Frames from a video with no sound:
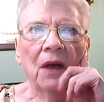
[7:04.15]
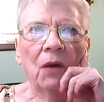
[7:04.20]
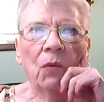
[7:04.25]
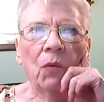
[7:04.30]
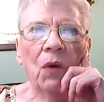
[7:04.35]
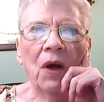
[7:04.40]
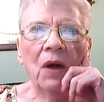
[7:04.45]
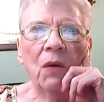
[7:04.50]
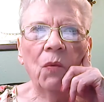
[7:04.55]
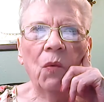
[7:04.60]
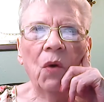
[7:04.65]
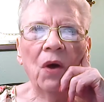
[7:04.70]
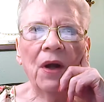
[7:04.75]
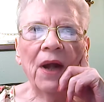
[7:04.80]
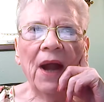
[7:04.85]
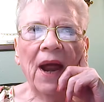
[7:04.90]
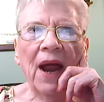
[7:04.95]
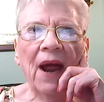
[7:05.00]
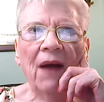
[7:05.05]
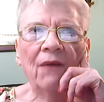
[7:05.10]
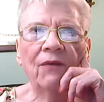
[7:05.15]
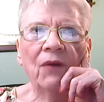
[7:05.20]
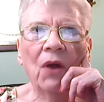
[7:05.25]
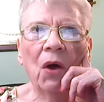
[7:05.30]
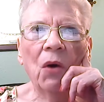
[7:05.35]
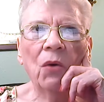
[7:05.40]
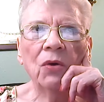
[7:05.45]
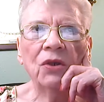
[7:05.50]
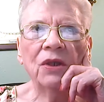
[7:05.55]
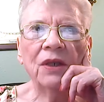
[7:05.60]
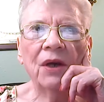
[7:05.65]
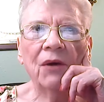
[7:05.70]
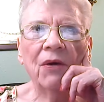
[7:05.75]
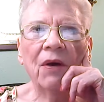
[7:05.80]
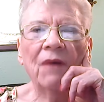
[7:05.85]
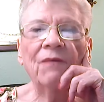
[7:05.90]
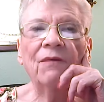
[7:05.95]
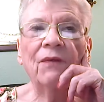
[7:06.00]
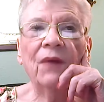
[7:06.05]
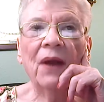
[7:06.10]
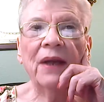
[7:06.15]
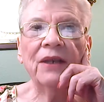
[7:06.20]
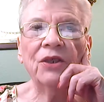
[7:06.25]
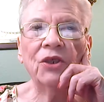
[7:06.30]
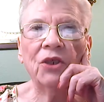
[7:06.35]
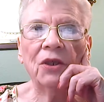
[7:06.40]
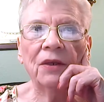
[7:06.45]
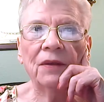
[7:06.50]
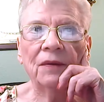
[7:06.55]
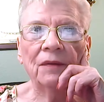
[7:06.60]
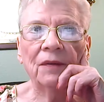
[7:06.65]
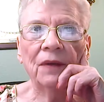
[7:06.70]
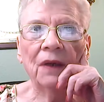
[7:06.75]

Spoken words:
We would have low zero inflation.